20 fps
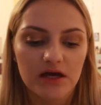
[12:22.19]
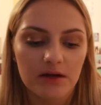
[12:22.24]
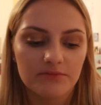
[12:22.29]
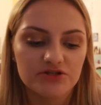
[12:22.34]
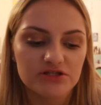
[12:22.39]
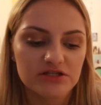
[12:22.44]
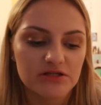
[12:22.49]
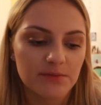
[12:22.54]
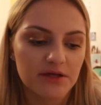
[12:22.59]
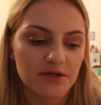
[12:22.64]
I'm
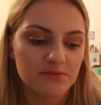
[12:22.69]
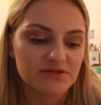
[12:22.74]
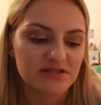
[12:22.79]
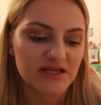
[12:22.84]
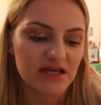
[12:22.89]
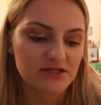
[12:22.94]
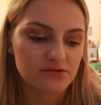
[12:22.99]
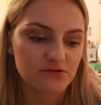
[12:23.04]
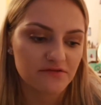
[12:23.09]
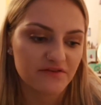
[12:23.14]
just a bit
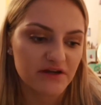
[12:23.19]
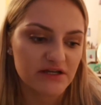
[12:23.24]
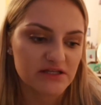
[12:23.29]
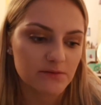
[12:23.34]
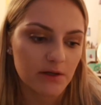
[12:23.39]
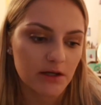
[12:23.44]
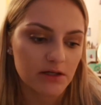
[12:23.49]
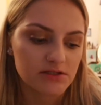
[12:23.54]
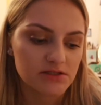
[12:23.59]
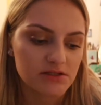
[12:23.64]
obsessed with
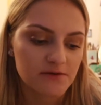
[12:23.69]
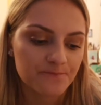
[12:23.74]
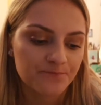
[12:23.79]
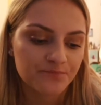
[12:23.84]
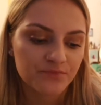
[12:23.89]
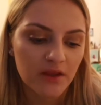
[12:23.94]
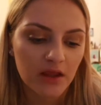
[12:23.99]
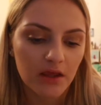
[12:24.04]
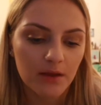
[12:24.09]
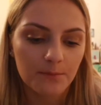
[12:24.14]
face masks.
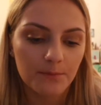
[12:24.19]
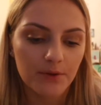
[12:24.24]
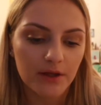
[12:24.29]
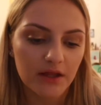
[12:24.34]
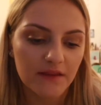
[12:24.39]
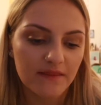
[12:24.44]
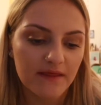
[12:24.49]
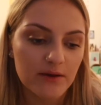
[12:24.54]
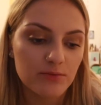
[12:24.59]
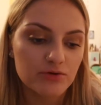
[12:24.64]

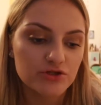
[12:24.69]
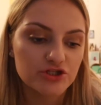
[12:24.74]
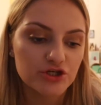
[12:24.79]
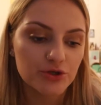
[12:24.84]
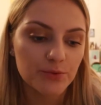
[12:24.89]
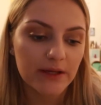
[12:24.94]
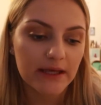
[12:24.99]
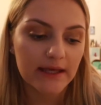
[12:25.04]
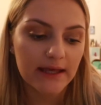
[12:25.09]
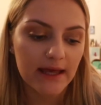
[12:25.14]
But they were
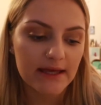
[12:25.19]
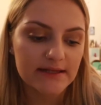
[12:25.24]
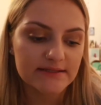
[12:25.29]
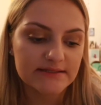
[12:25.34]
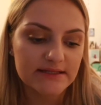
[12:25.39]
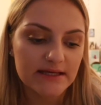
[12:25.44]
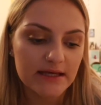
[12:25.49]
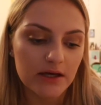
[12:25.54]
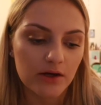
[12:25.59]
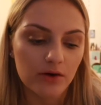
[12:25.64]
doing a
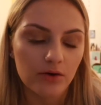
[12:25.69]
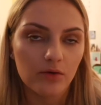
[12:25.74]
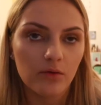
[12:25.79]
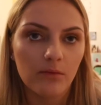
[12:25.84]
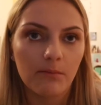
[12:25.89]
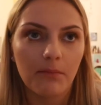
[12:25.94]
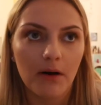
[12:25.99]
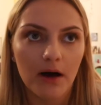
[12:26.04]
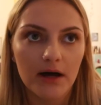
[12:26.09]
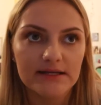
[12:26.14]

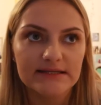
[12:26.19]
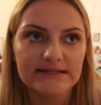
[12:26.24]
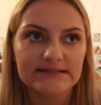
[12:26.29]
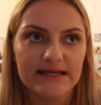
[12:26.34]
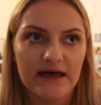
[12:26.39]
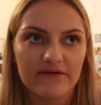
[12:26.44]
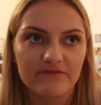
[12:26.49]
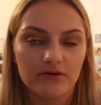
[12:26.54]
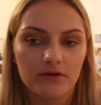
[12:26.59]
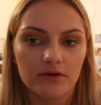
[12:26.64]
deal, buy
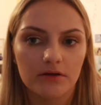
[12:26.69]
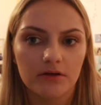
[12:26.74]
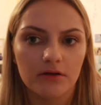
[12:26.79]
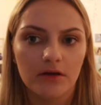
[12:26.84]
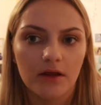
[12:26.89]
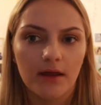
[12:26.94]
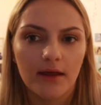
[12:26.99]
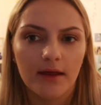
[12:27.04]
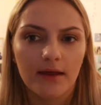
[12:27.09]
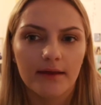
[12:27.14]

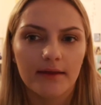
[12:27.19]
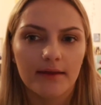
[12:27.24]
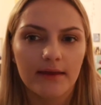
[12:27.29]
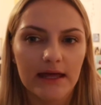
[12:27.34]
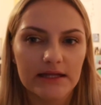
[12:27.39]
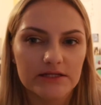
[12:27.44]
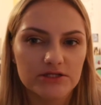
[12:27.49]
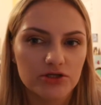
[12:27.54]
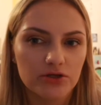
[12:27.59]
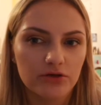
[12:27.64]
seven,
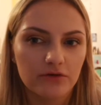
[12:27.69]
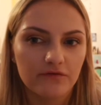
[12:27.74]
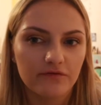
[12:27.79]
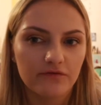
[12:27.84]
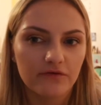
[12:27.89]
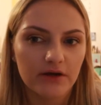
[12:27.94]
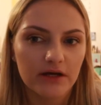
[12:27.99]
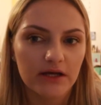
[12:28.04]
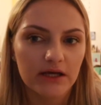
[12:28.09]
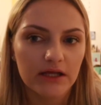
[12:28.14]
get two
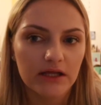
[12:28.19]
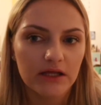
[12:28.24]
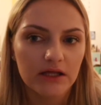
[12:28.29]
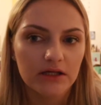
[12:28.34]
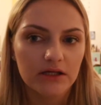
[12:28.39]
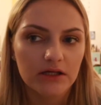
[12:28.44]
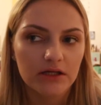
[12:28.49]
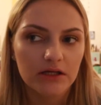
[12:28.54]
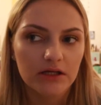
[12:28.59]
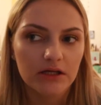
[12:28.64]
free.
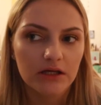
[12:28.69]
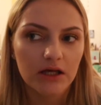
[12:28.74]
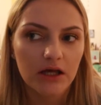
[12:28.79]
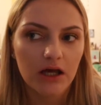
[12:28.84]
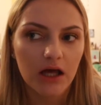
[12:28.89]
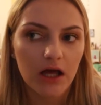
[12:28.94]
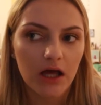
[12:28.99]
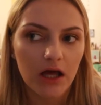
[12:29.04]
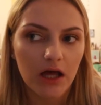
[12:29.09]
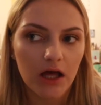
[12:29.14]

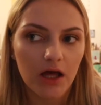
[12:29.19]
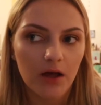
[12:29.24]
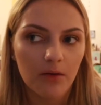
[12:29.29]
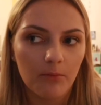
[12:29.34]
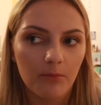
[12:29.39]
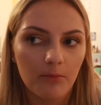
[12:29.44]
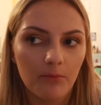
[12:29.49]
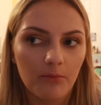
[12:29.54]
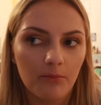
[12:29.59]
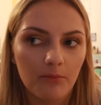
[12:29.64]

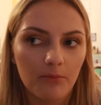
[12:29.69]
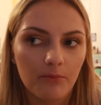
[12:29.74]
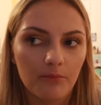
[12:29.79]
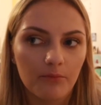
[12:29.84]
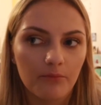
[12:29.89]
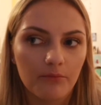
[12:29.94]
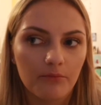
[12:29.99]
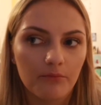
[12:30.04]
Um...